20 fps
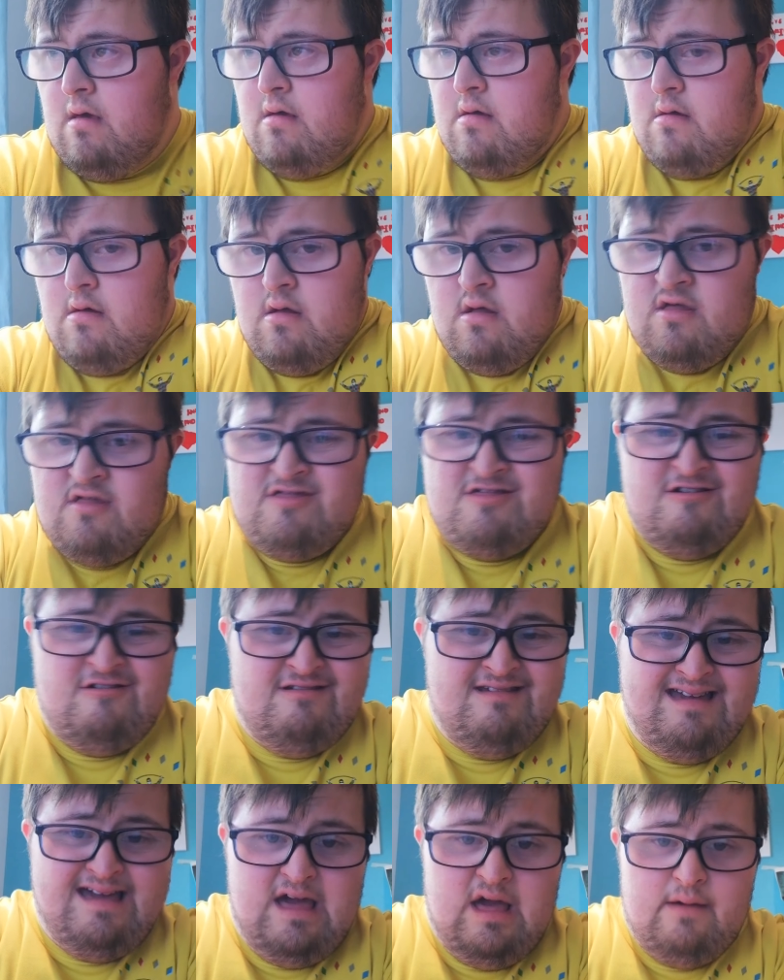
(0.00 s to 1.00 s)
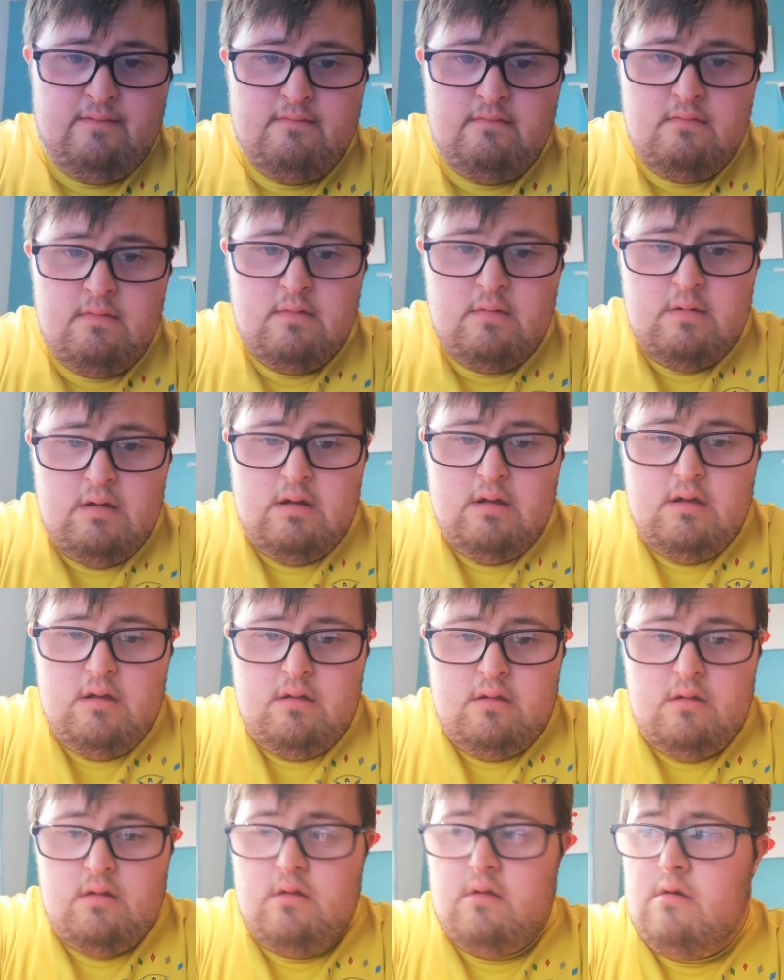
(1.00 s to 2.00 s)
So, yeah.
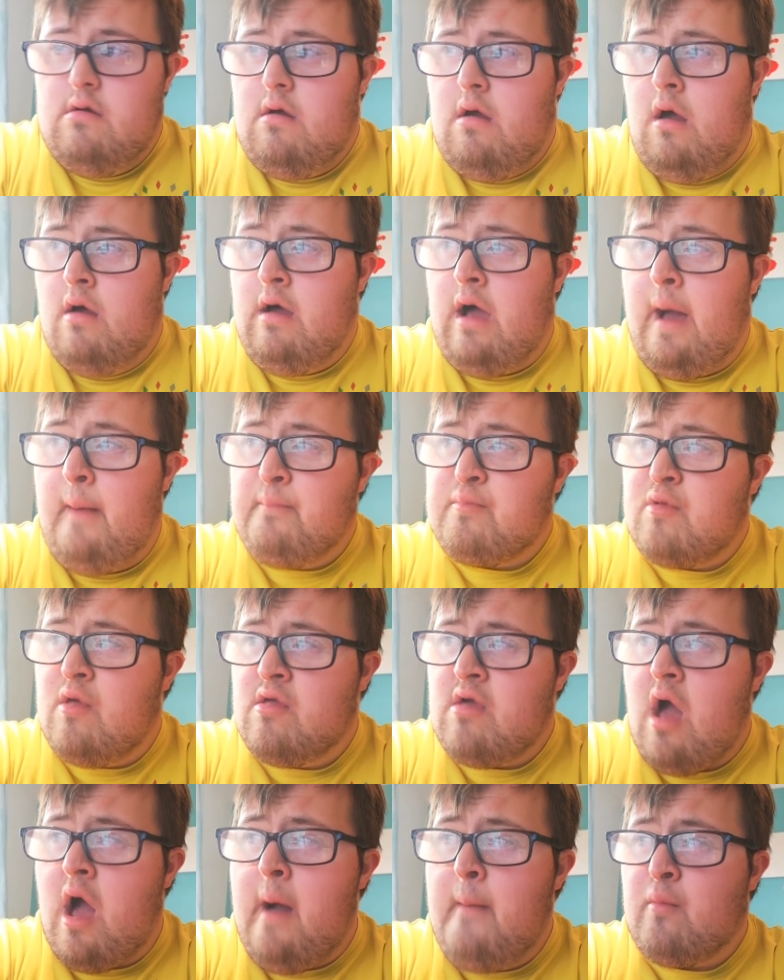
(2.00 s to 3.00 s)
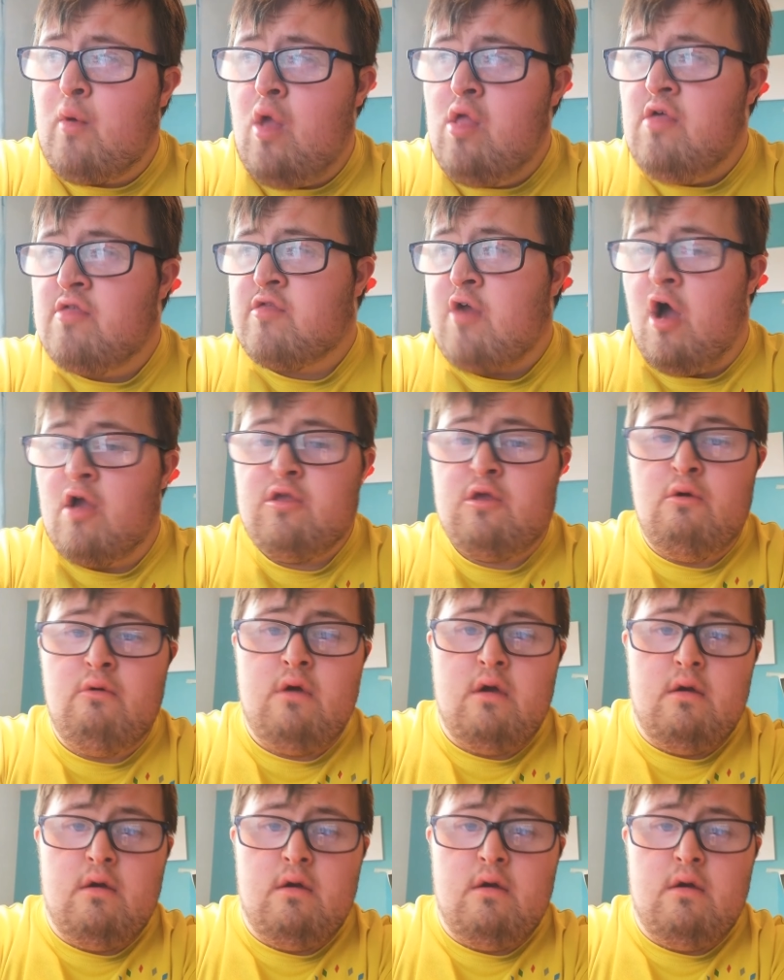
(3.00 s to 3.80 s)
I'm going to start do it.